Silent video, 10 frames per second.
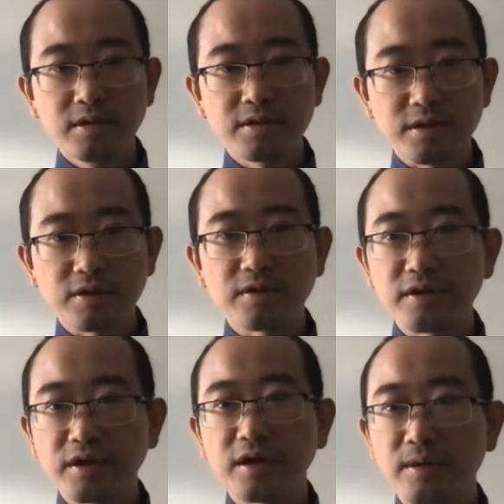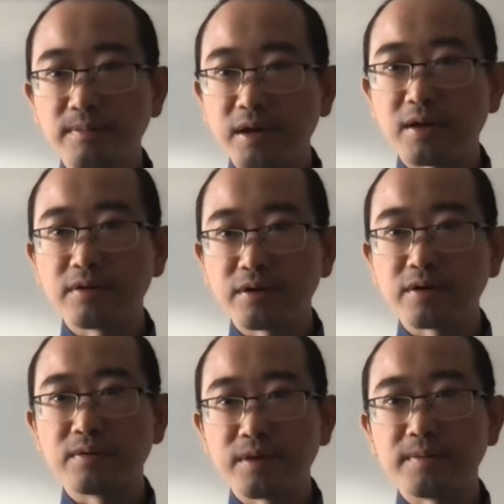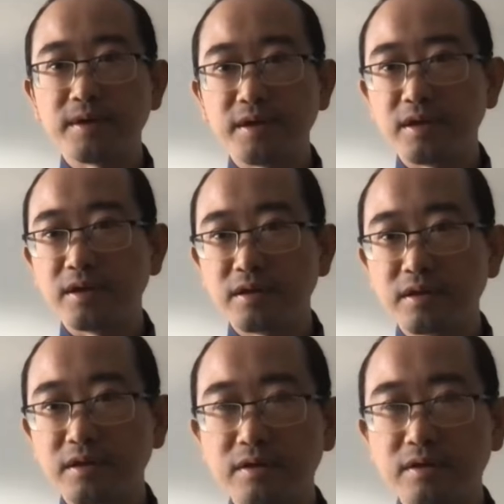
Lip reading: start thinking about maybe